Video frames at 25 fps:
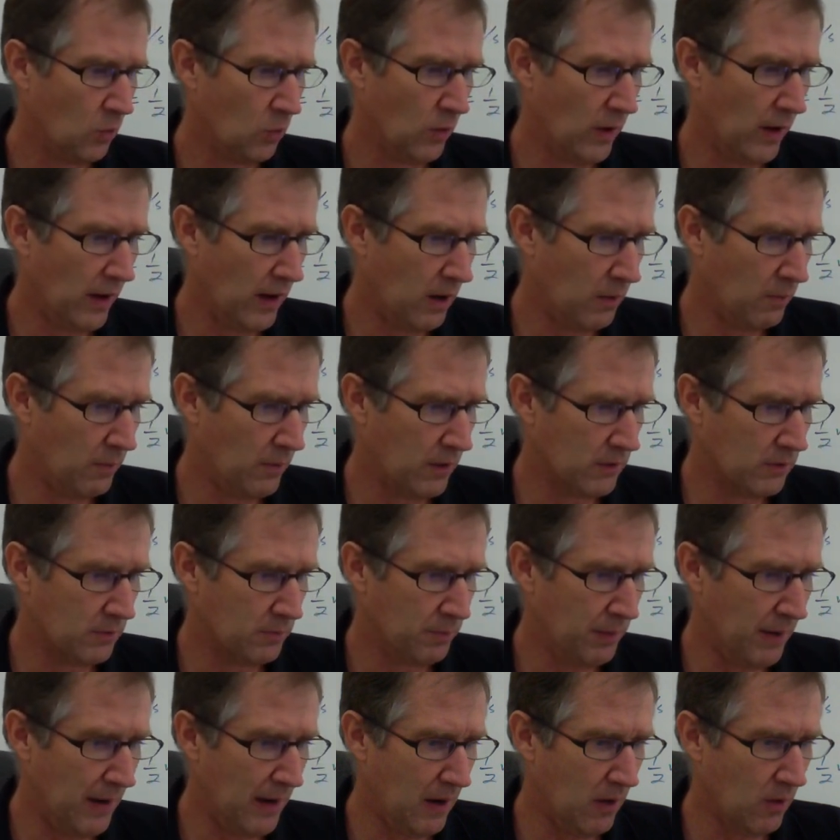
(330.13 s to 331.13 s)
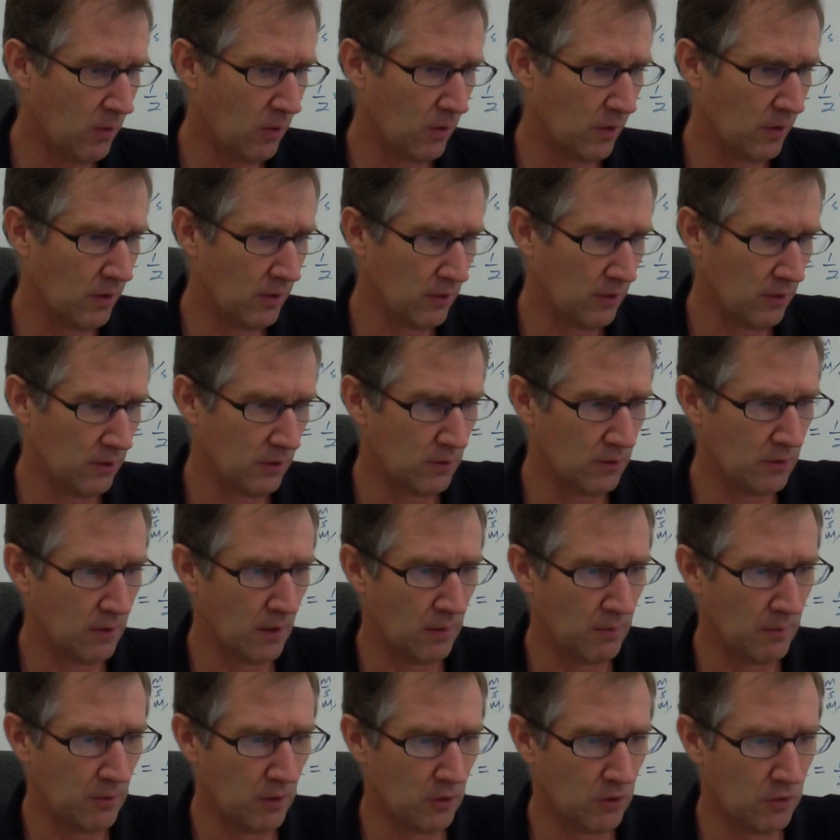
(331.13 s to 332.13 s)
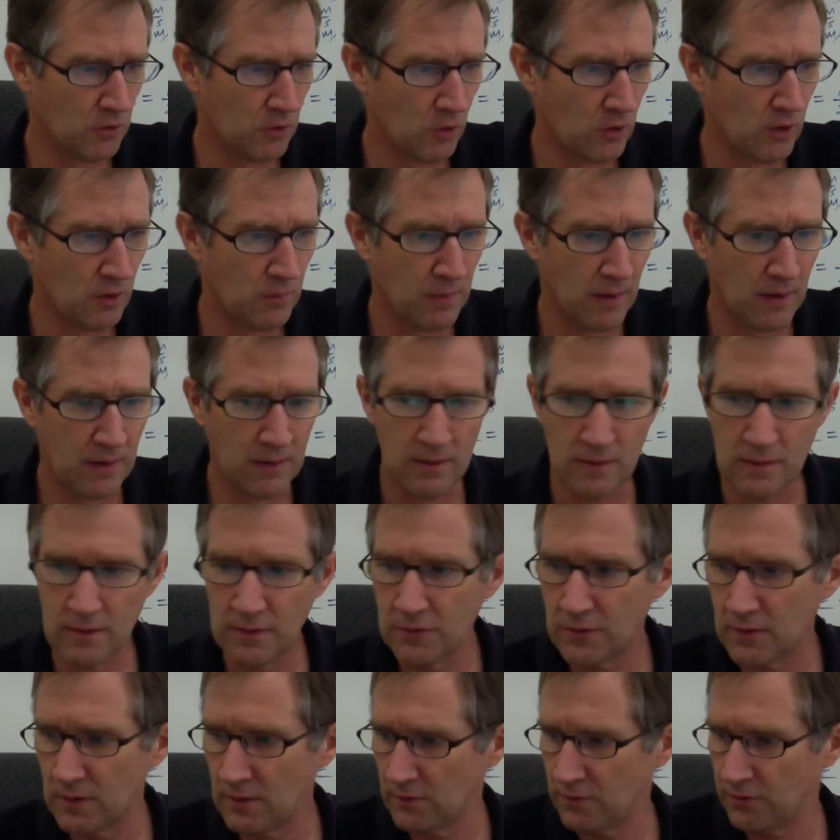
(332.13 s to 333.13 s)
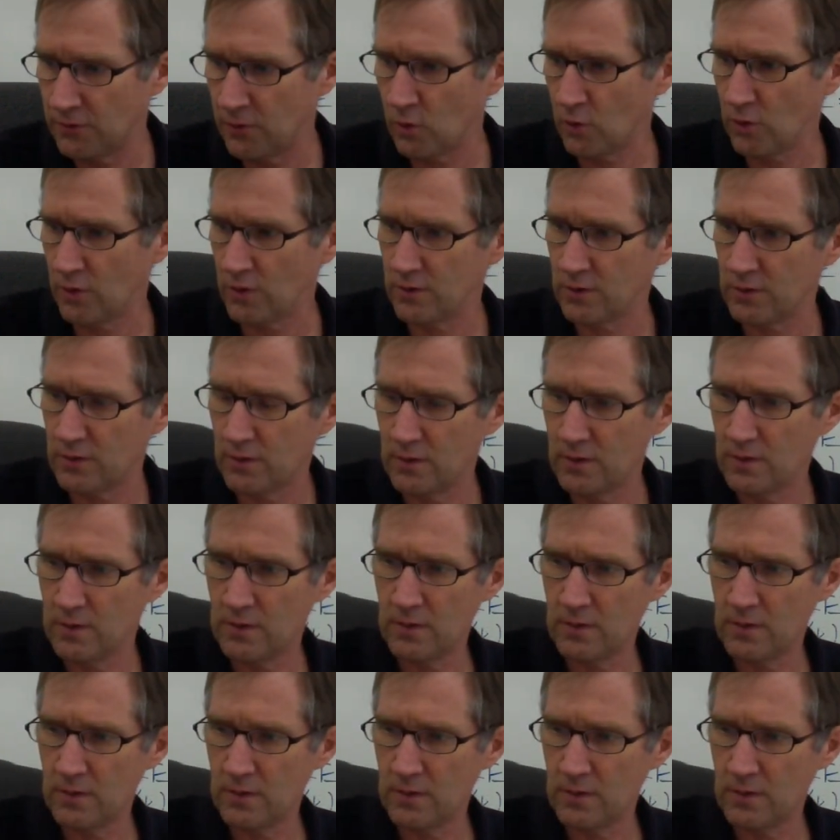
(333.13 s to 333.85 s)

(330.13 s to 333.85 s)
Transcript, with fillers: how much power is um, exerted by the lifting force.